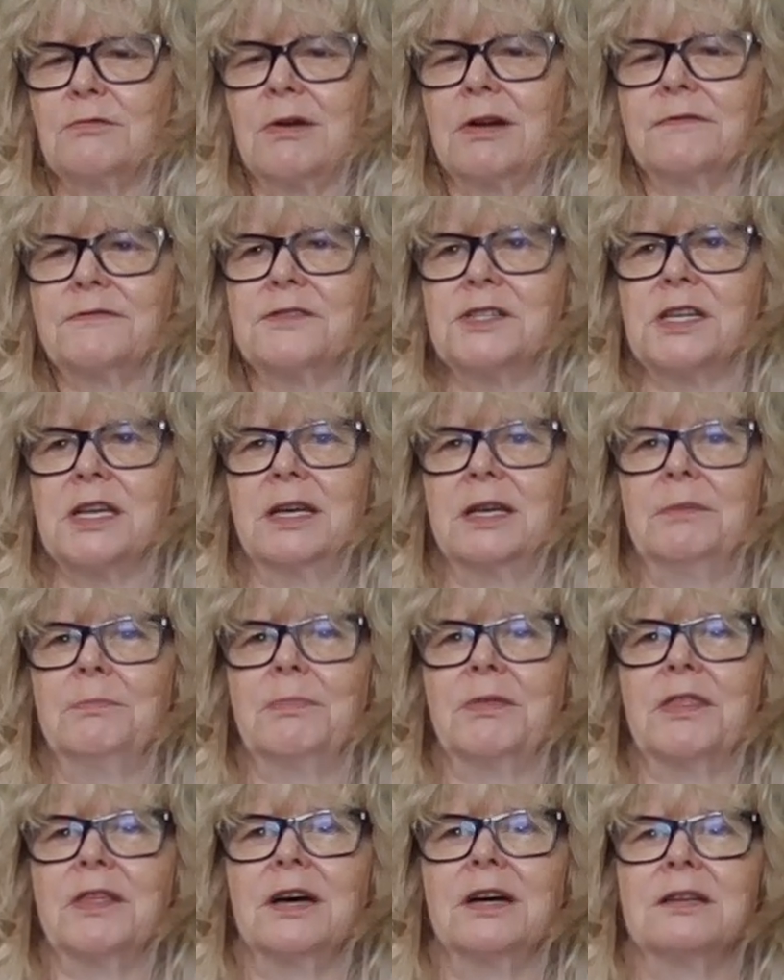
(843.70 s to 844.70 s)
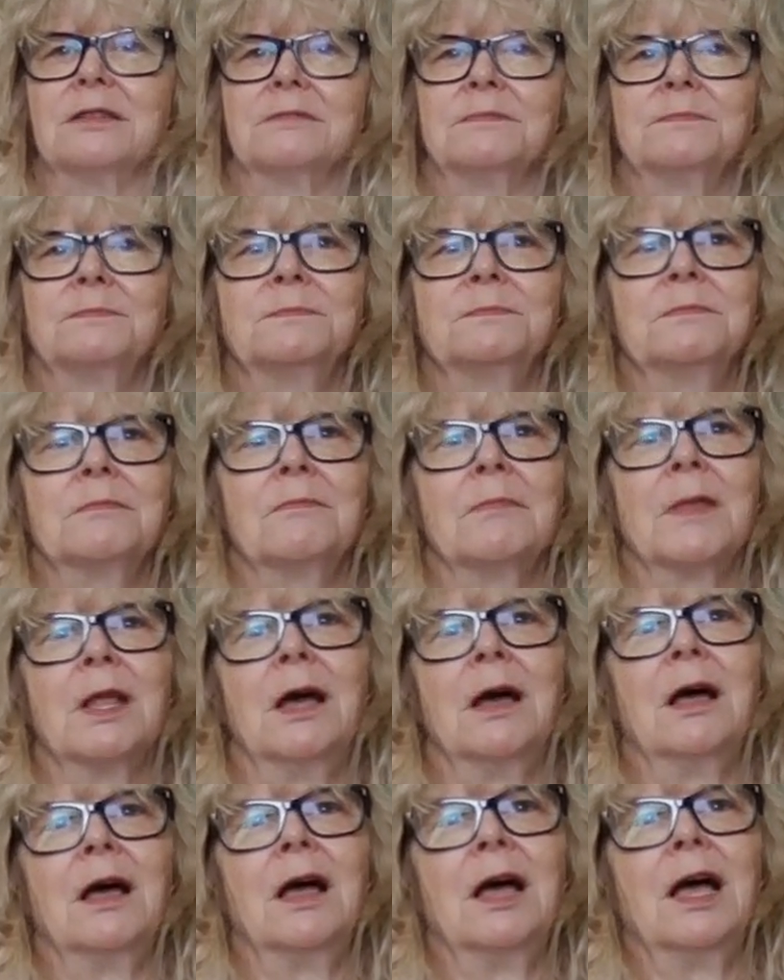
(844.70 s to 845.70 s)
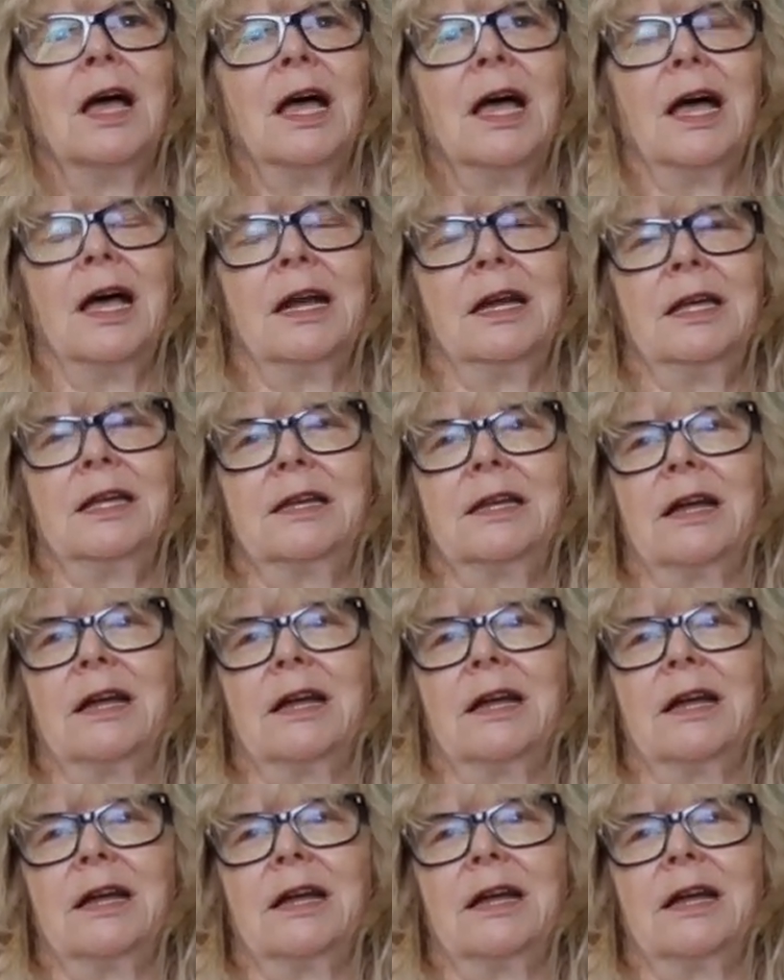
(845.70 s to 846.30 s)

rough shape that any